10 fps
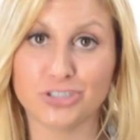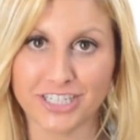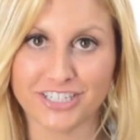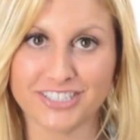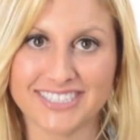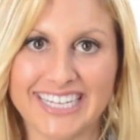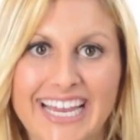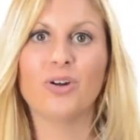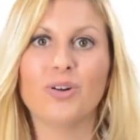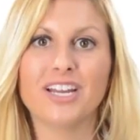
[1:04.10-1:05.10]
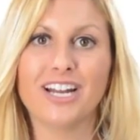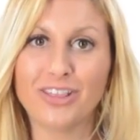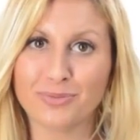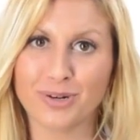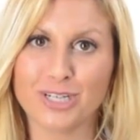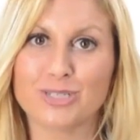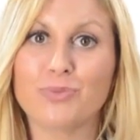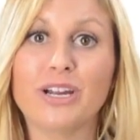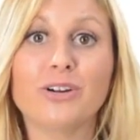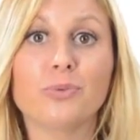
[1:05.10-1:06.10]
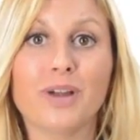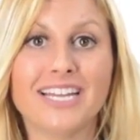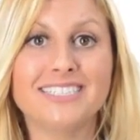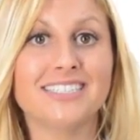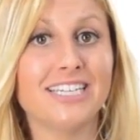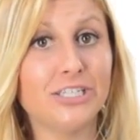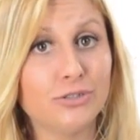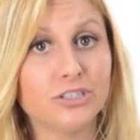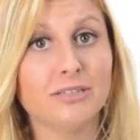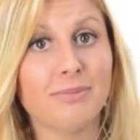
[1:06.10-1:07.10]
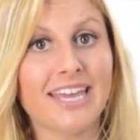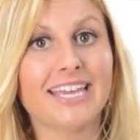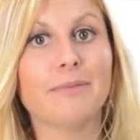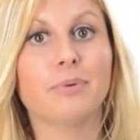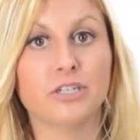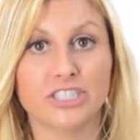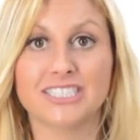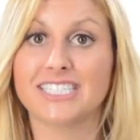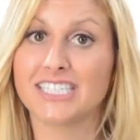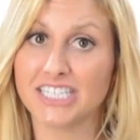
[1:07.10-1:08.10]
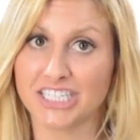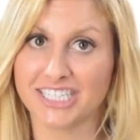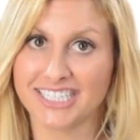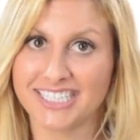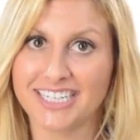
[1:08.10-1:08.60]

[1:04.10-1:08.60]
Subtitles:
triggers? In other words, where or when do they usually make a purchase decision?